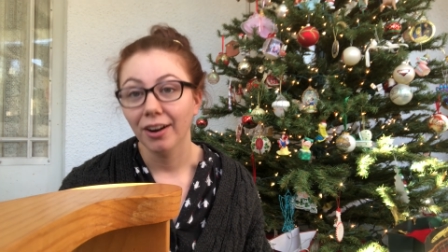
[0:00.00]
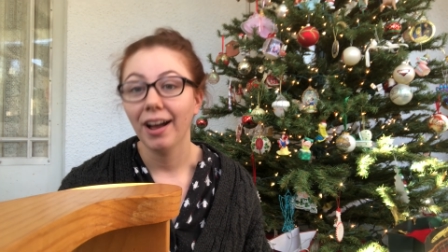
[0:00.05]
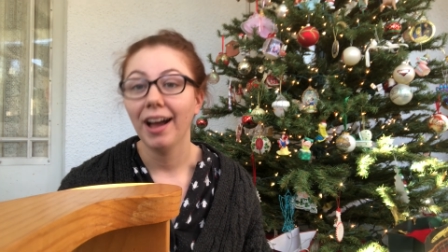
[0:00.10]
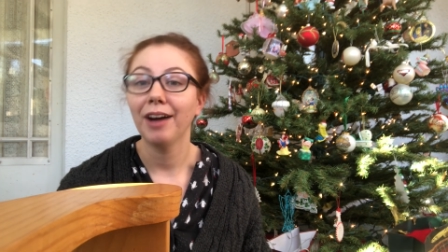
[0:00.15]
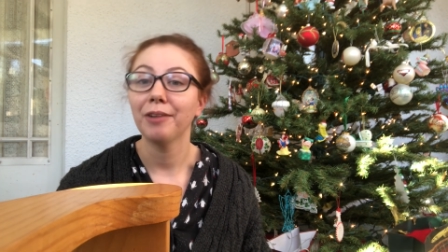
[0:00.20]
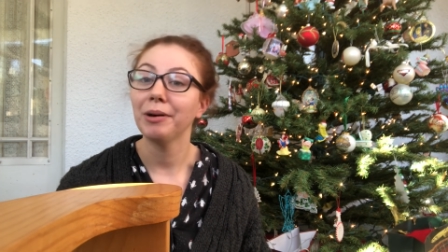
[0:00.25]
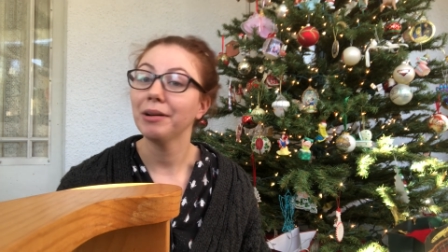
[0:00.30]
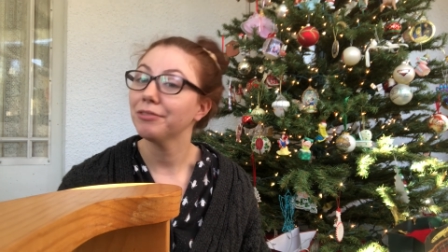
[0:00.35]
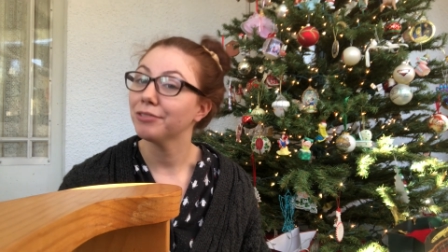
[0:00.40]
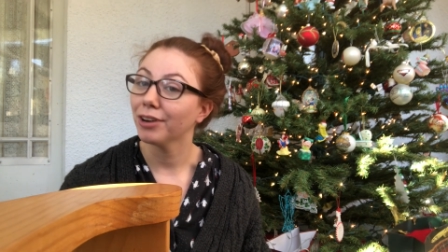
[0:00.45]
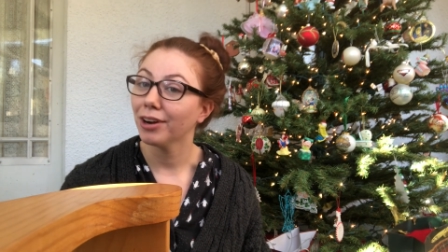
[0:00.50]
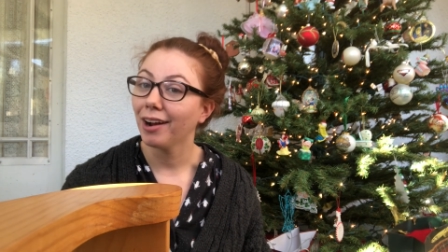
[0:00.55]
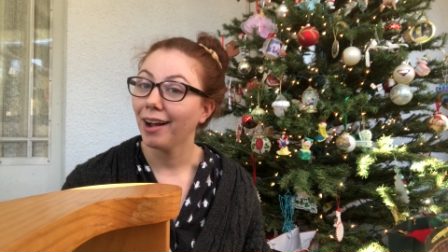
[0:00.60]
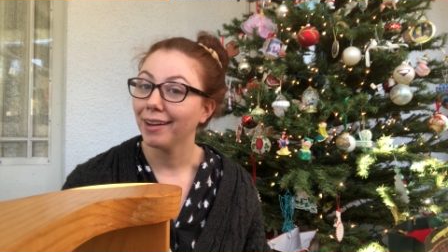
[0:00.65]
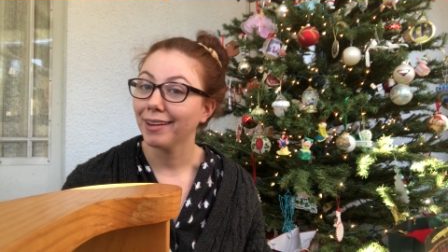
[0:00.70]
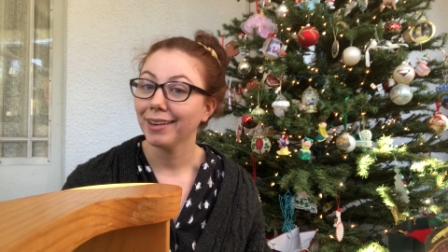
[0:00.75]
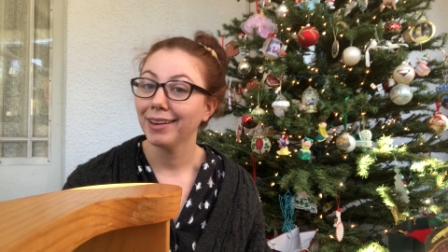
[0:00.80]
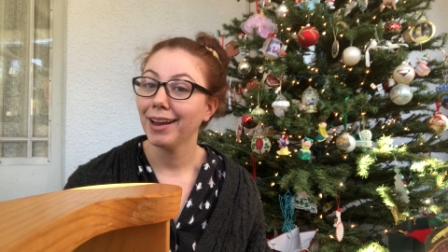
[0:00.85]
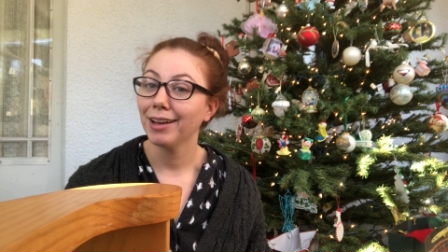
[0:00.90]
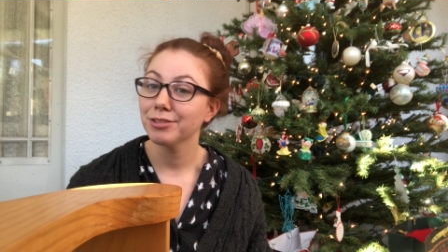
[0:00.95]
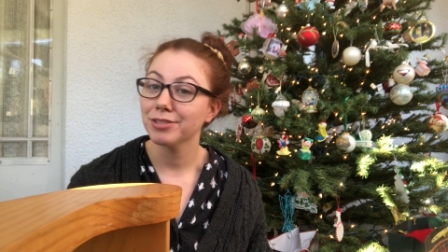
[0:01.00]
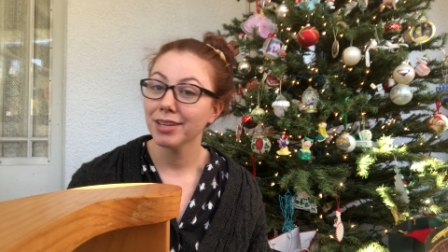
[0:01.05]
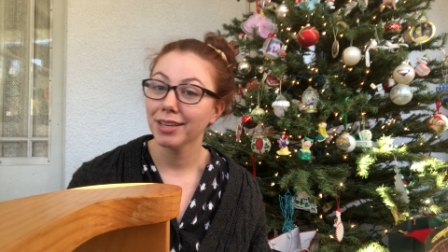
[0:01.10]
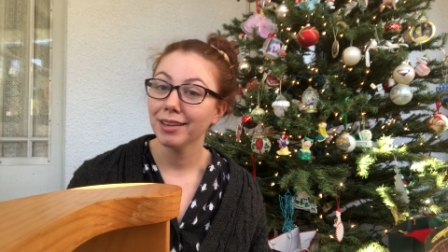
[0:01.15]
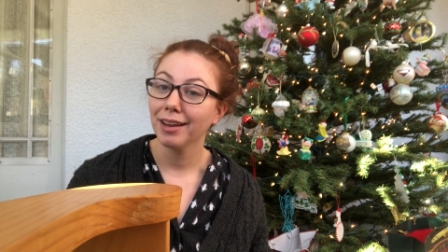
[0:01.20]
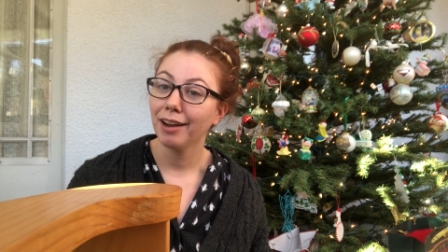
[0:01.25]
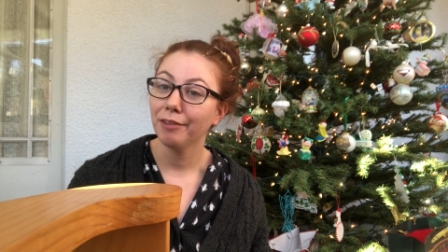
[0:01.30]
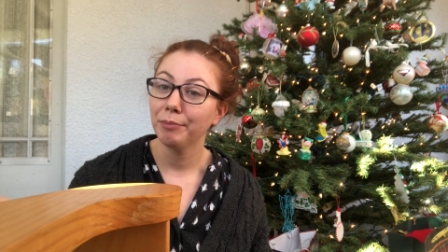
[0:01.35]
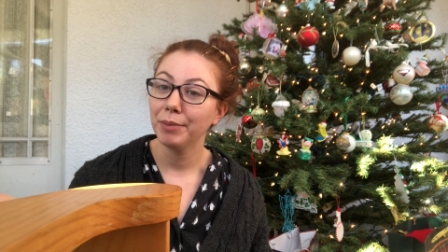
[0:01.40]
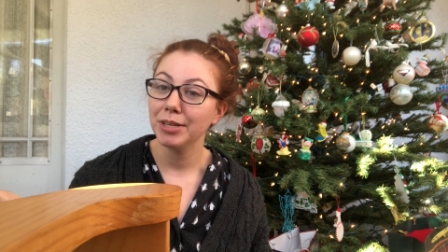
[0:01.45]
However, I can now say
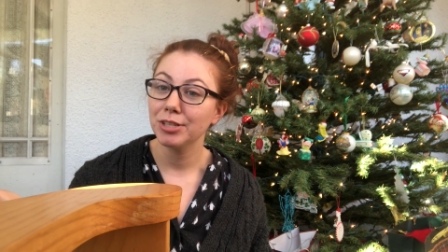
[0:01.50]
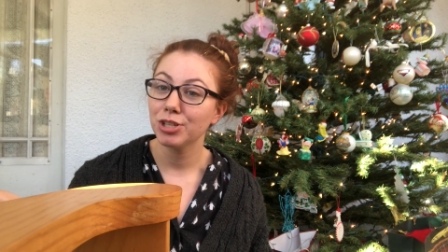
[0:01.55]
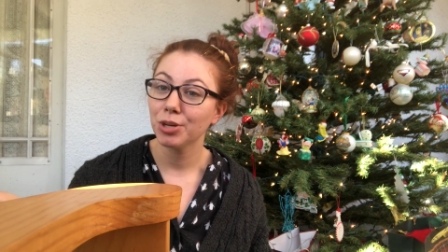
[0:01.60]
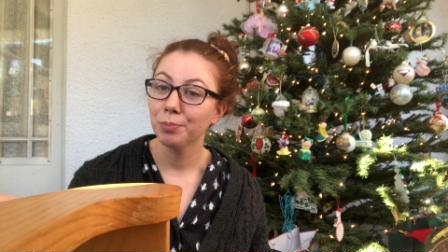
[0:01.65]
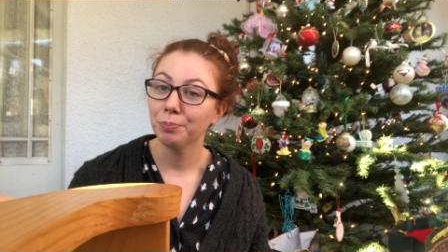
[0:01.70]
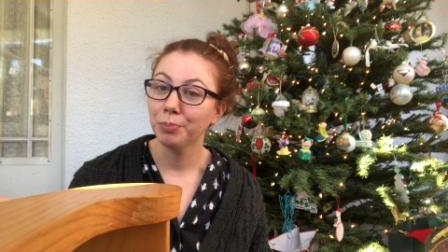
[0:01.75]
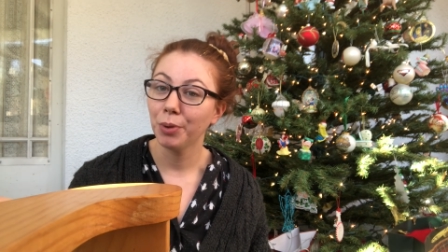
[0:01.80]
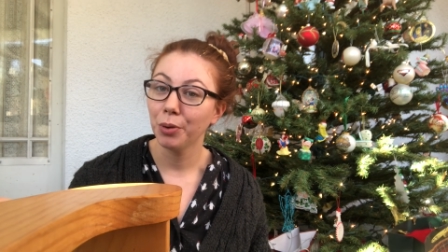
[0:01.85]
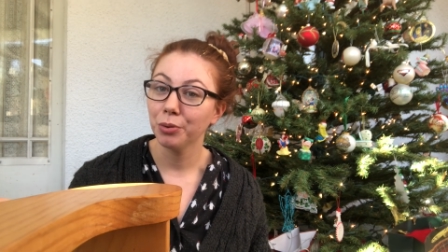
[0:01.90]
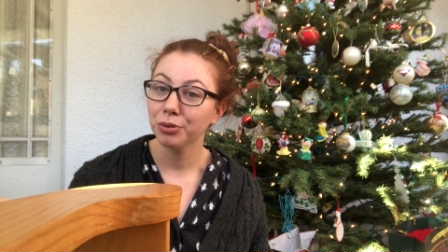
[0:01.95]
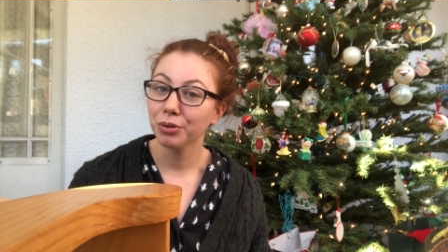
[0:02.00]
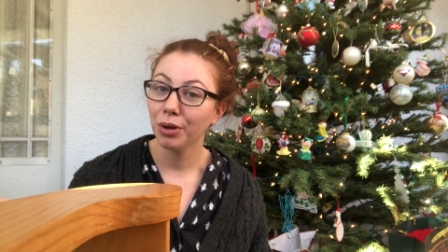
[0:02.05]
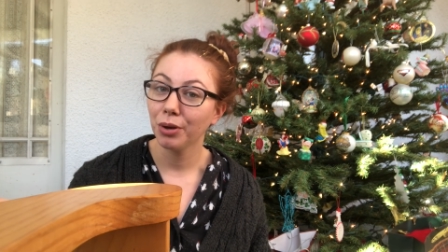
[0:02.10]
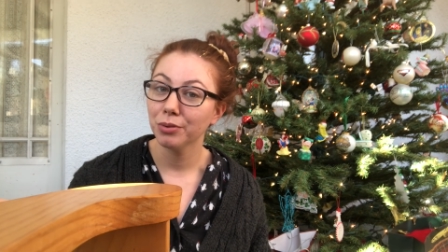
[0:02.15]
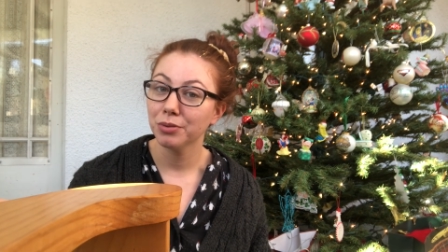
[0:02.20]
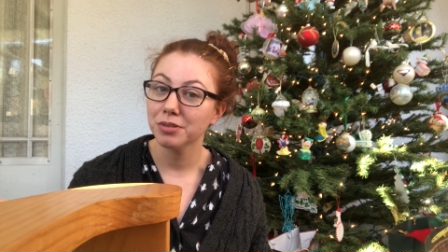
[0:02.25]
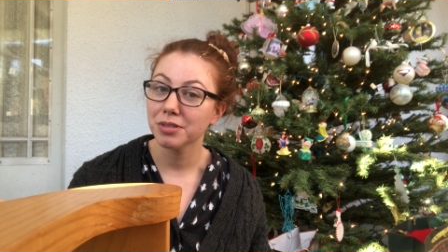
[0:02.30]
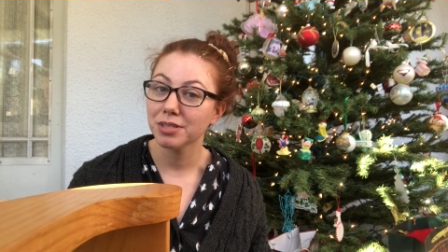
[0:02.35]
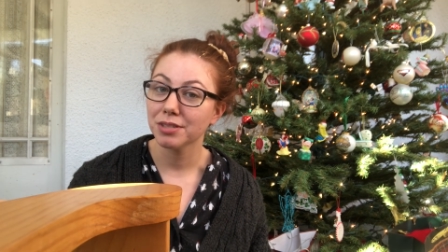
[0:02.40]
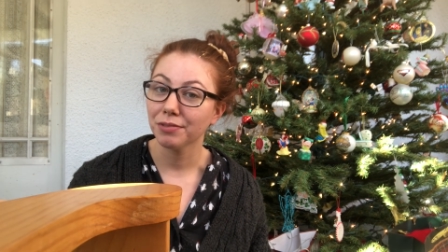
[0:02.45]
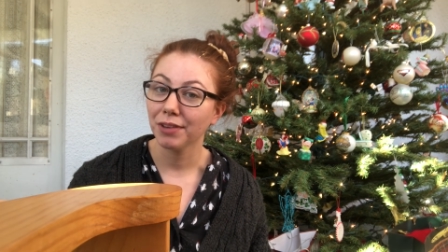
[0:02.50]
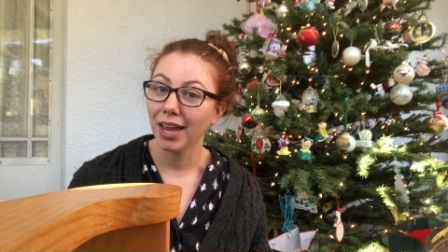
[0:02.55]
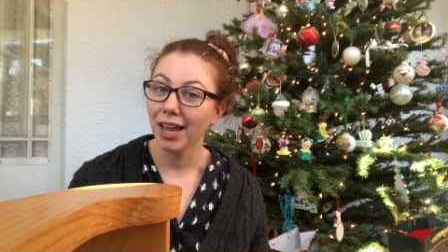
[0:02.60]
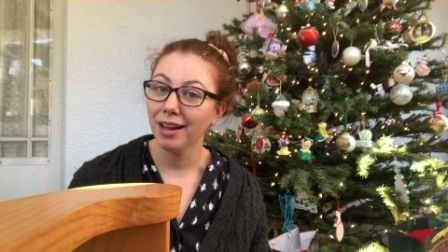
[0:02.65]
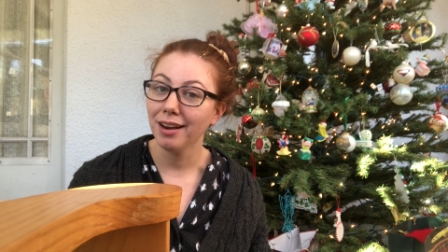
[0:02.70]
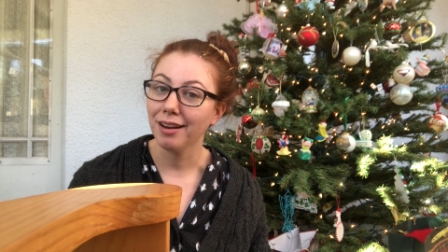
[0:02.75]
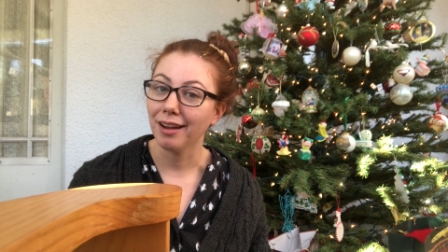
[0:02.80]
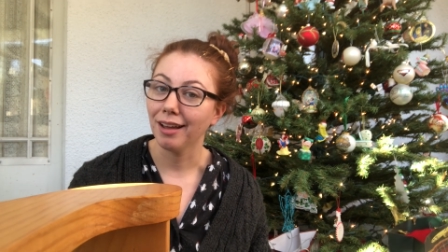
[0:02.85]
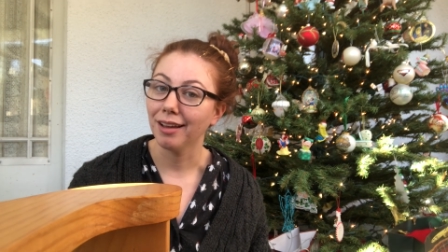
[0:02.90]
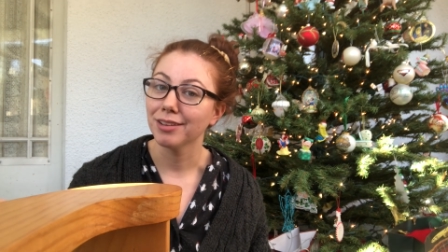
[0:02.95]
that I've been to both coasts of
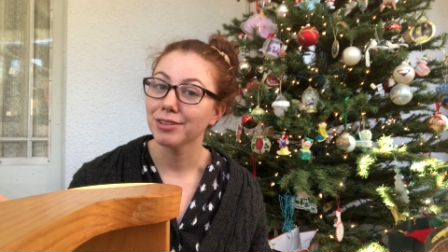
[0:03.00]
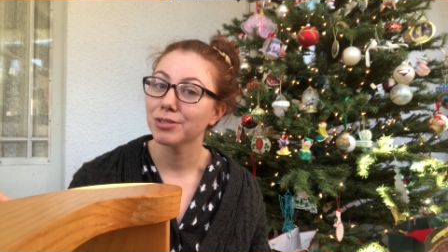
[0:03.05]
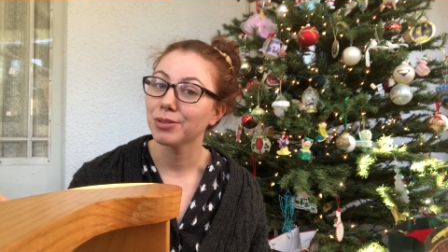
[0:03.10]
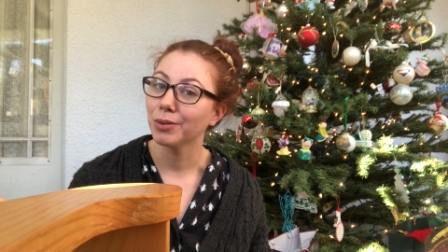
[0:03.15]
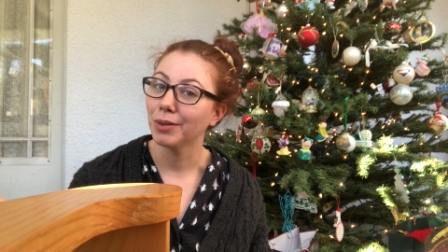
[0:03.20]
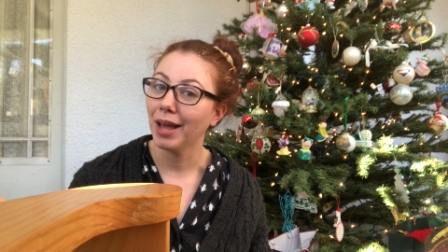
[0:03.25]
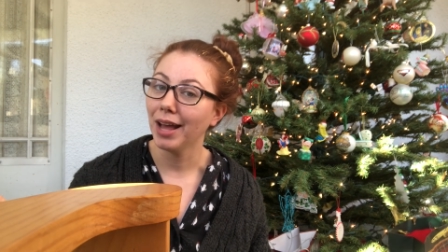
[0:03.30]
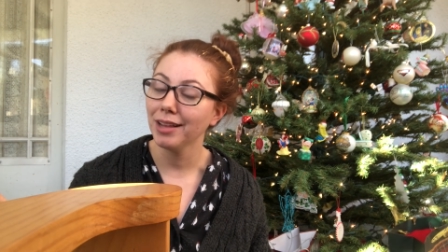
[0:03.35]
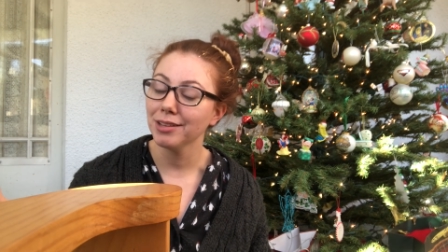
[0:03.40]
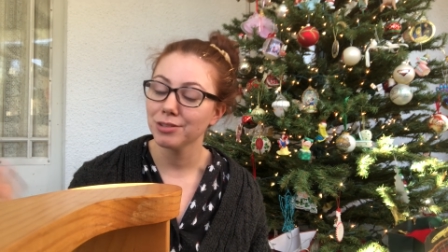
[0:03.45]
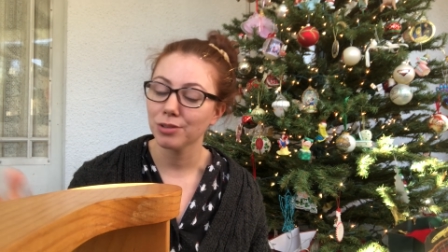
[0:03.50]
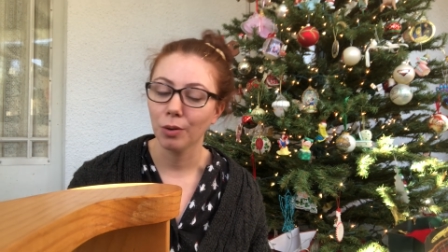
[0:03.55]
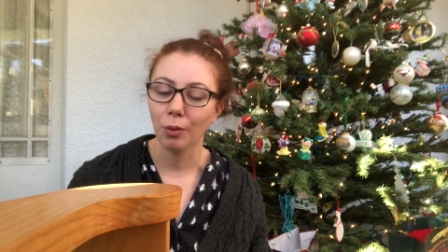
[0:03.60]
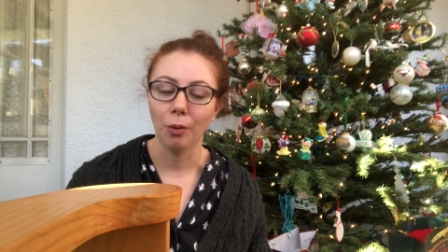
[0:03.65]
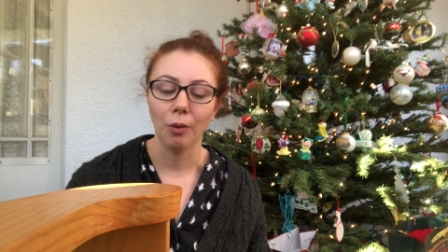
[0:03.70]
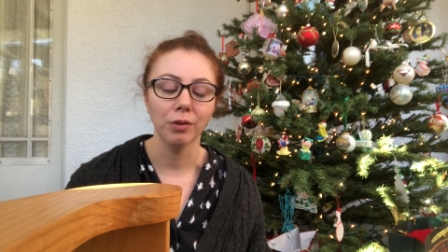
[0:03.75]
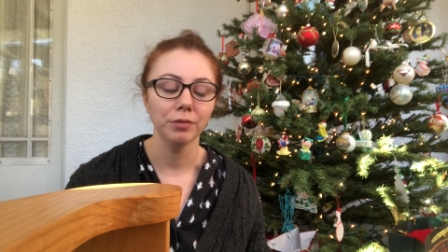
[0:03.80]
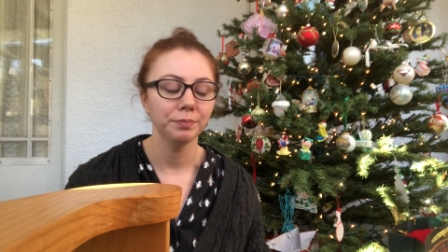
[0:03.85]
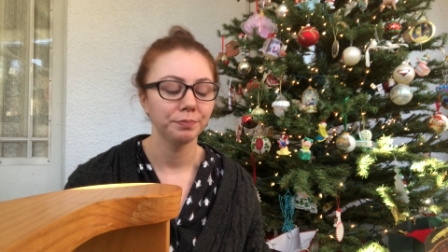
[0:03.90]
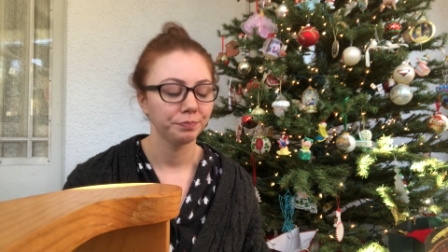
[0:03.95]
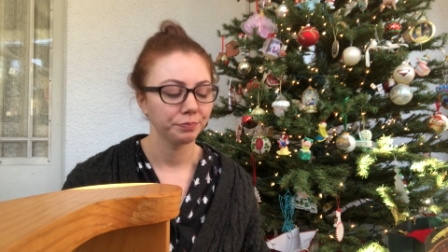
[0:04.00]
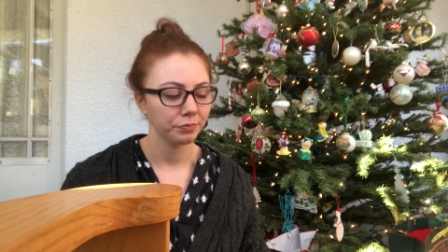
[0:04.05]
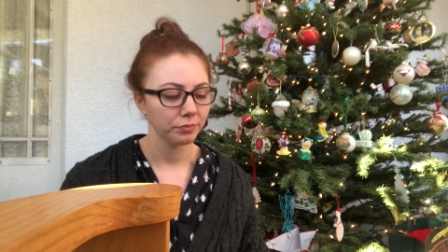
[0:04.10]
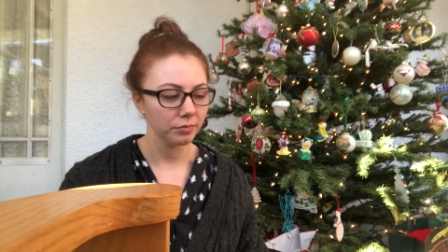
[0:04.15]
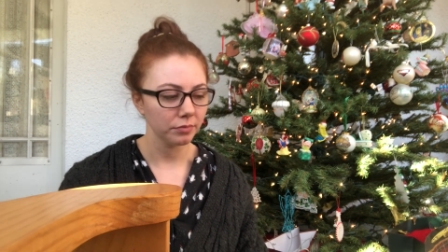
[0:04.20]
Canada, so that's cool.